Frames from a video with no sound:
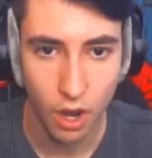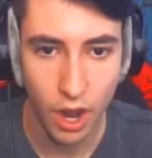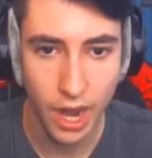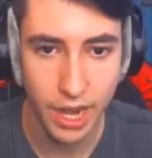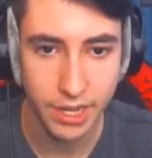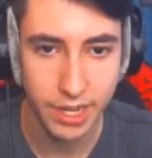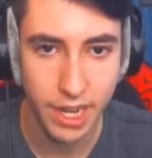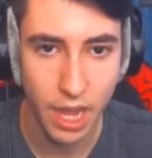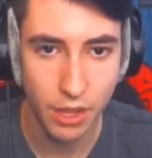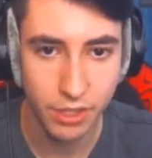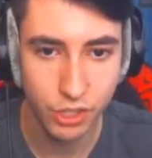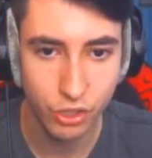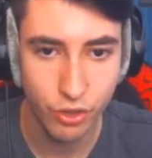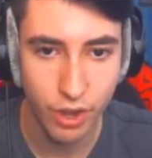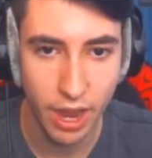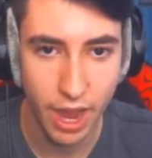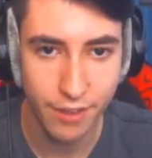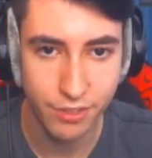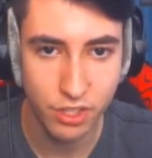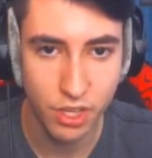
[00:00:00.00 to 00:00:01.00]
All right, now let's
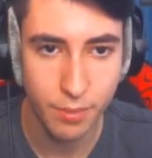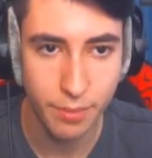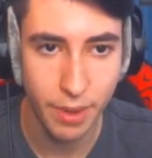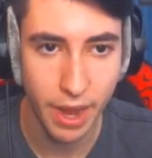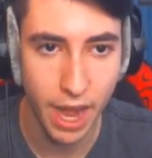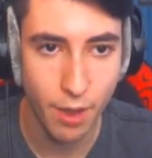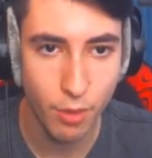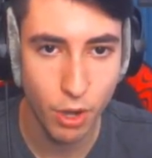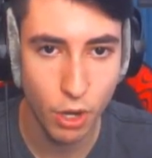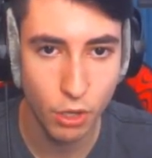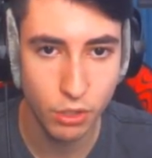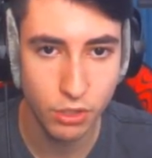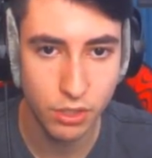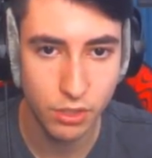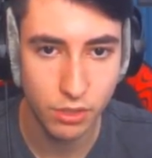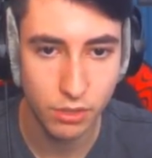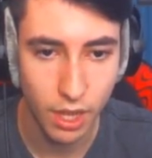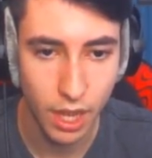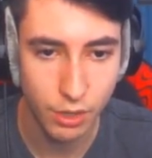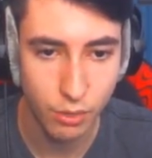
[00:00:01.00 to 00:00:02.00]
craft some
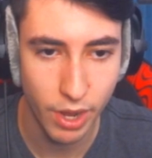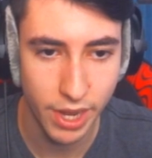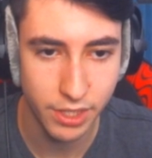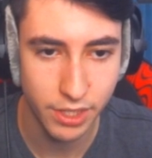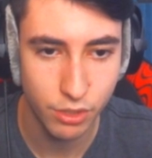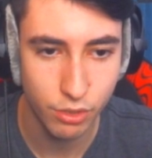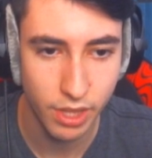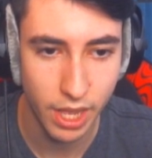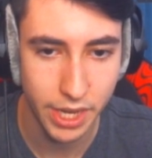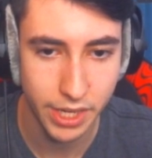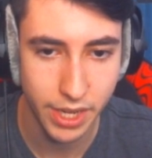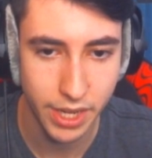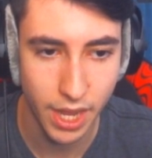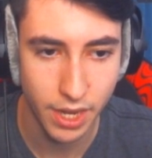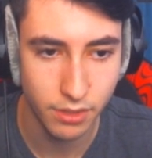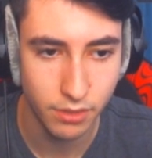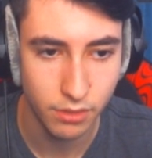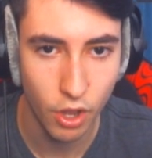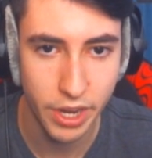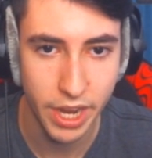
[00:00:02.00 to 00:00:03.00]
arrows. How do I do that
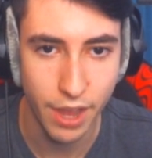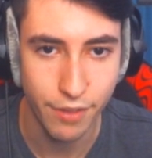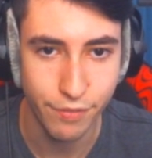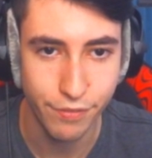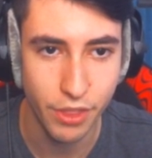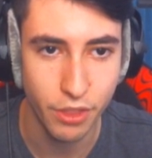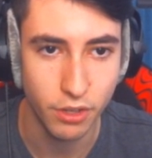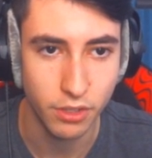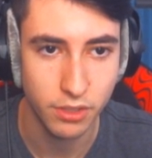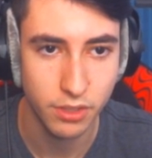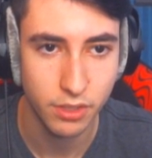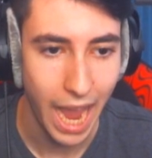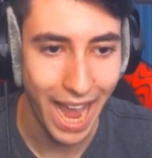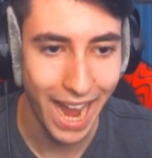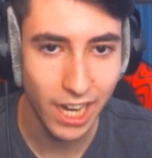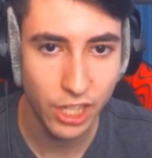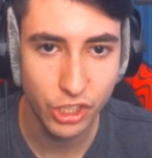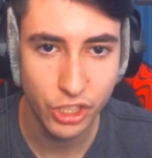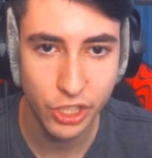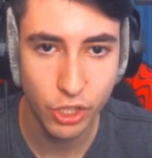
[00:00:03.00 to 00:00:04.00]
again? Oh, yeah, feathers.
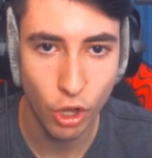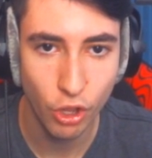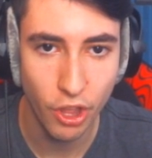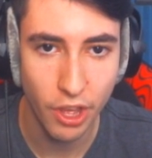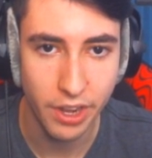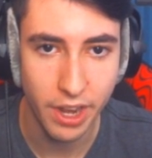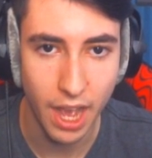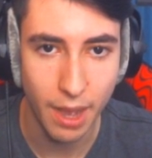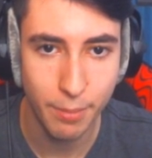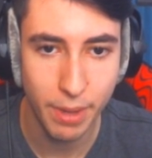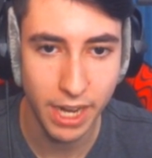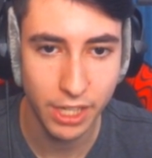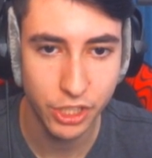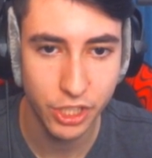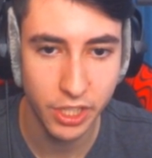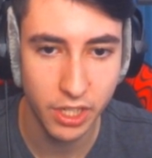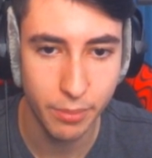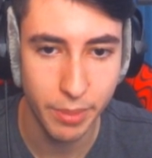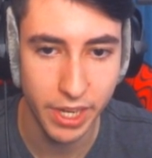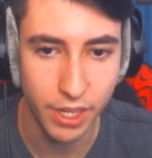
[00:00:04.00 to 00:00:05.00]
Actually, hold on. I'm
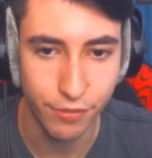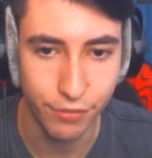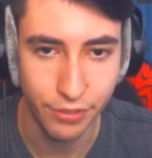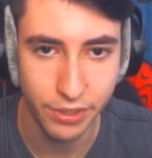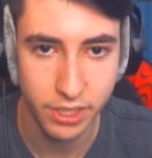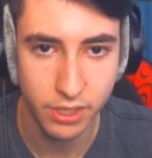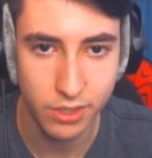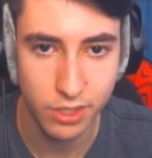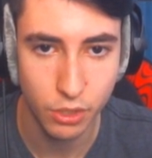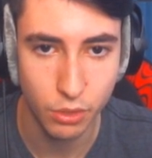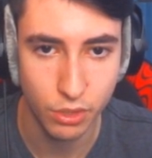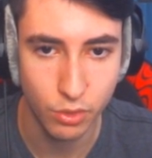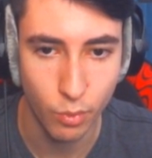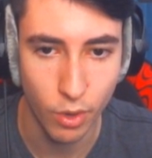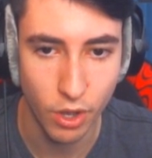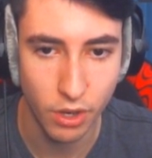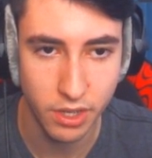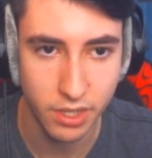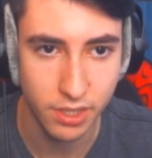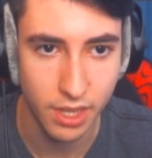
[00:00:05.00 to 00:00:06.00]
actually gonna make a flint steel as
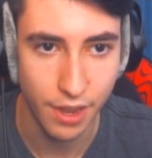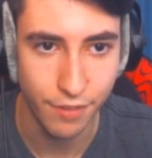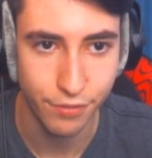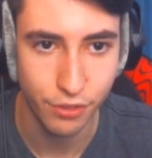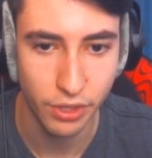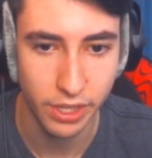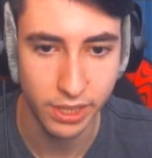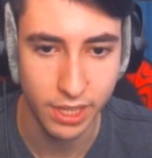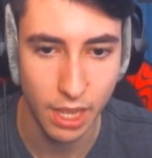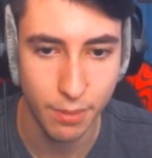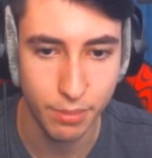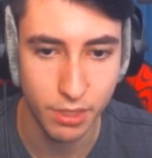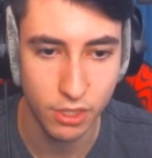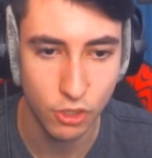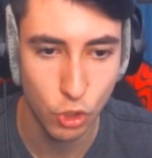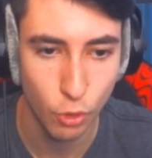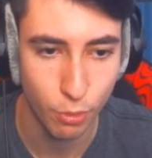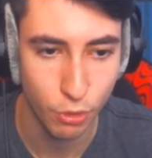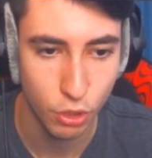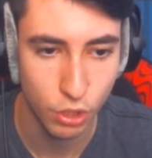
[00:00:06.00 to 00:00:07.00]
well because I feel like that'd be super